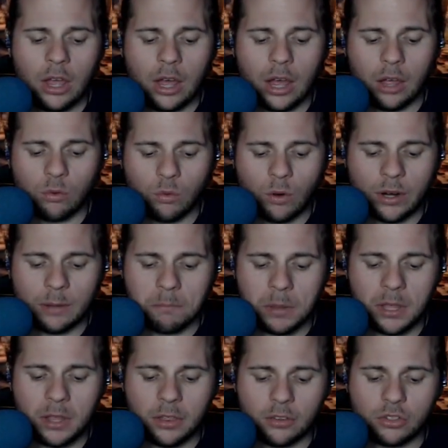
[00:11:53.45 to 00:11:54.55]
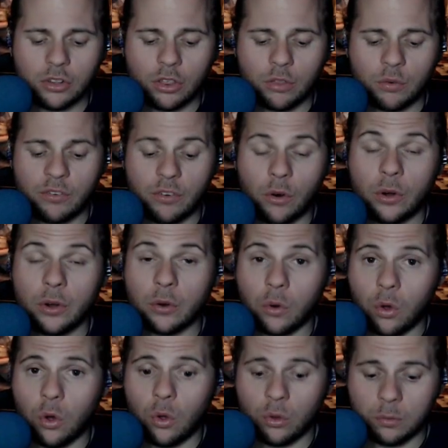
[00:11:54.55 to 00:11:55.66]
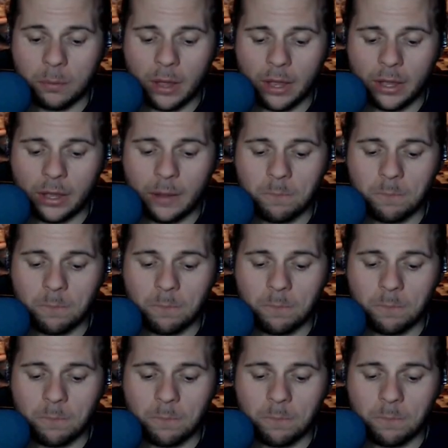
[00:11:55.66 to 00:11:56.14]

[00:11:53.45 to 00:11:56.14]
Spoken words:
Running B, this 4-year-old colt by